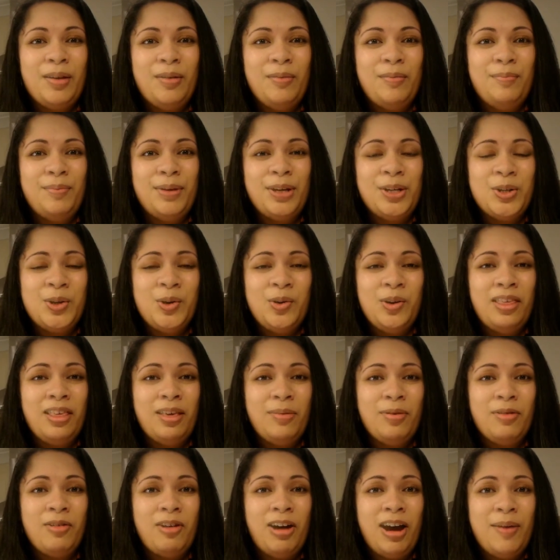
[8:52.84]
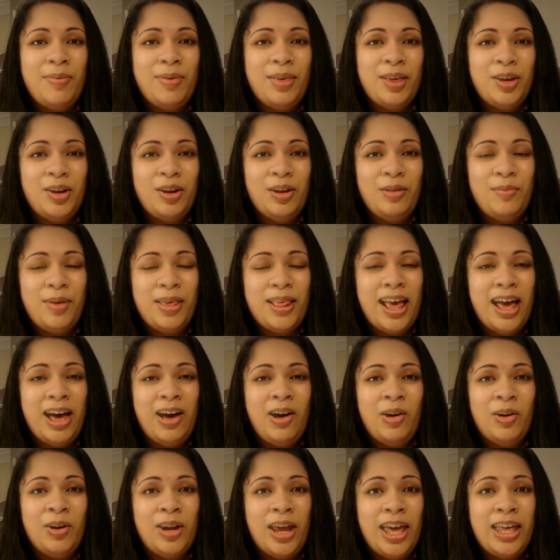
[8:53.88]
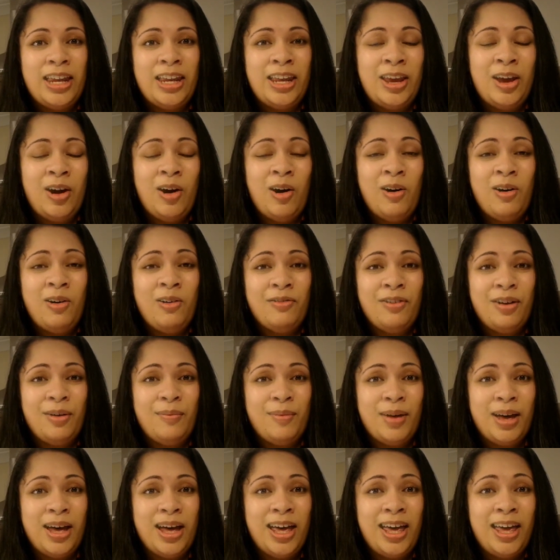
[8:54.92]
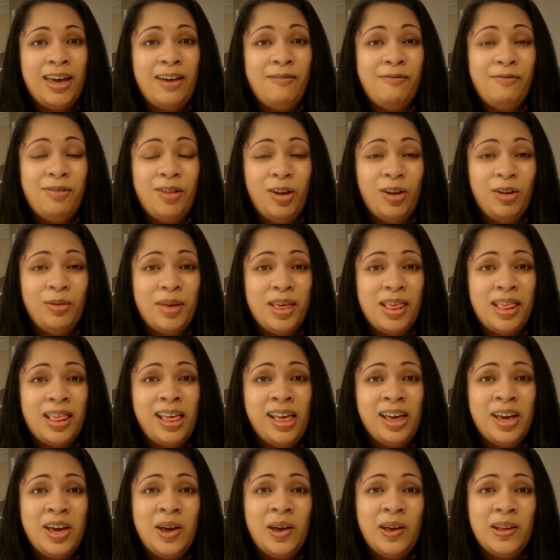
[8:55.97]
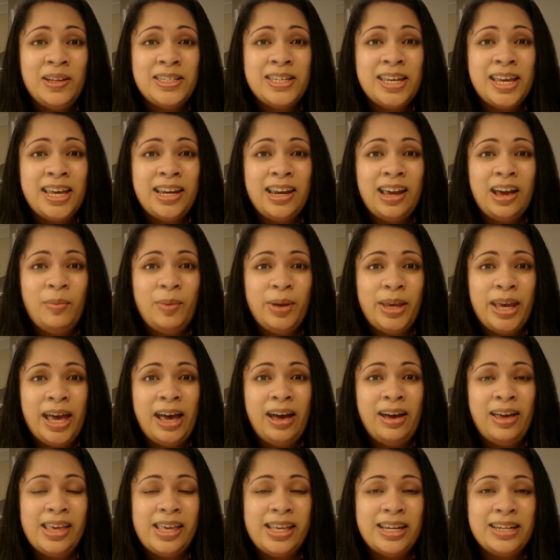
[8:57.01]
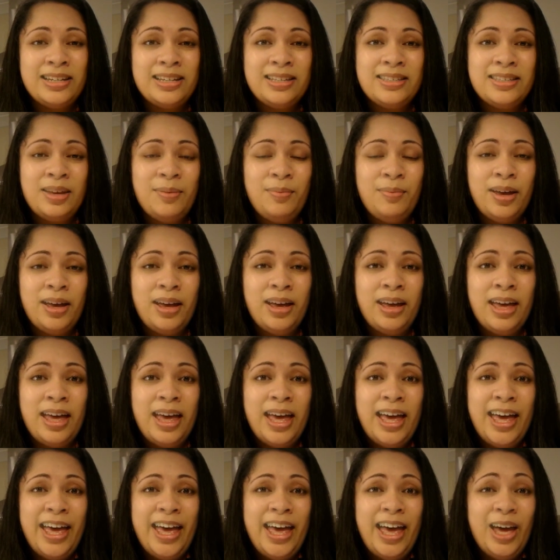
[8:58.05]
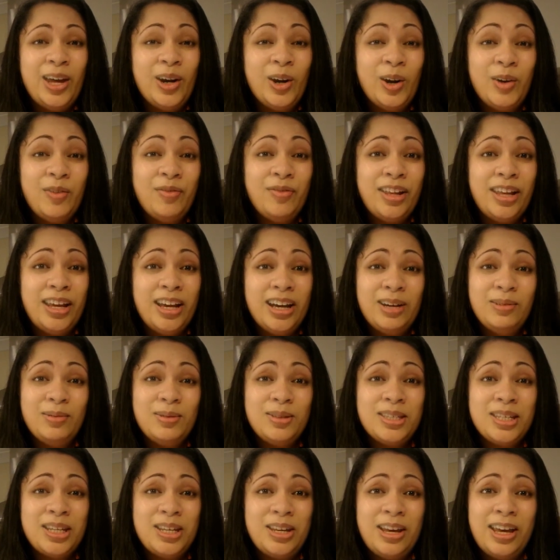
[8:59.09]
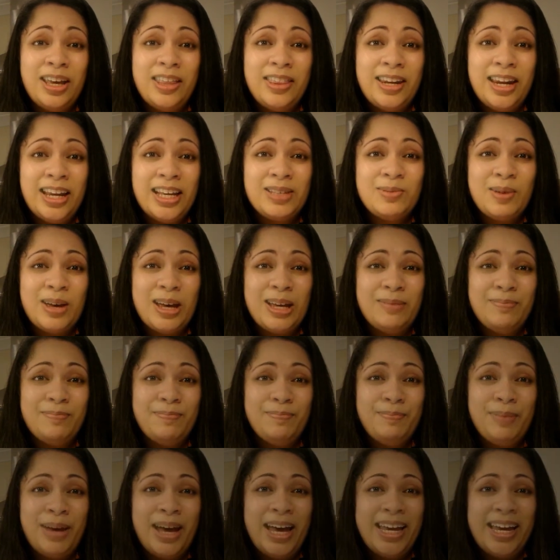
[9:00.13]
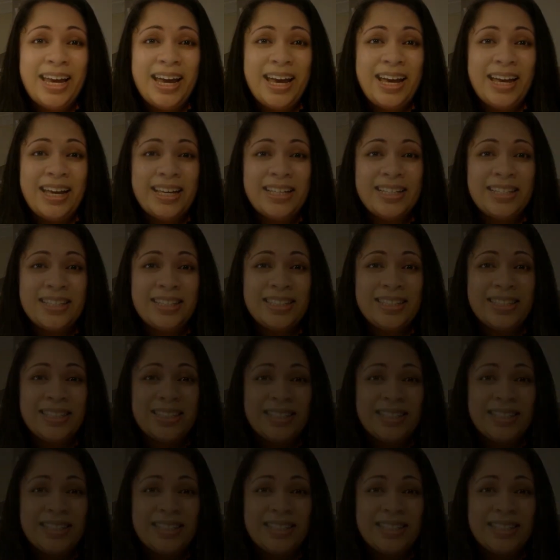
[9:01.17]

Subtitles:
be sure to subscribe so you don't miss out on any of my Vlogmas content coming out in December, and hopefully I will see you in the next one. Bye guys.